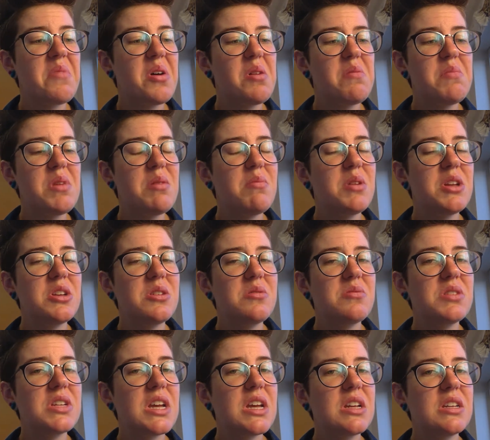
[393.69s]
I'll maybe do
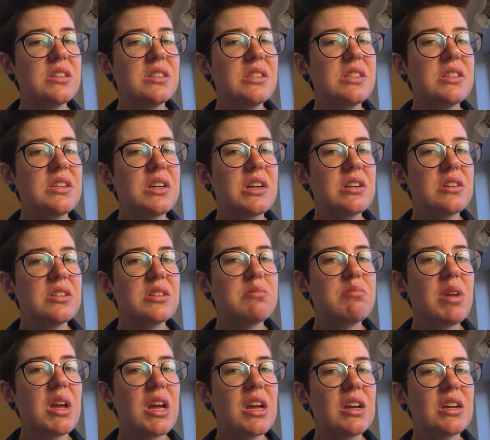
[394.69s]
10 stairs
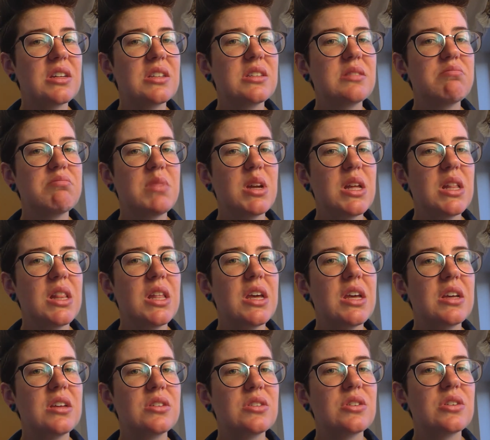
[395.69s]
max. My
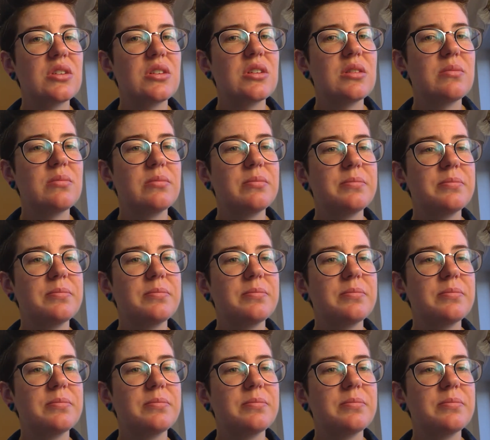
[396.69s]
legs are,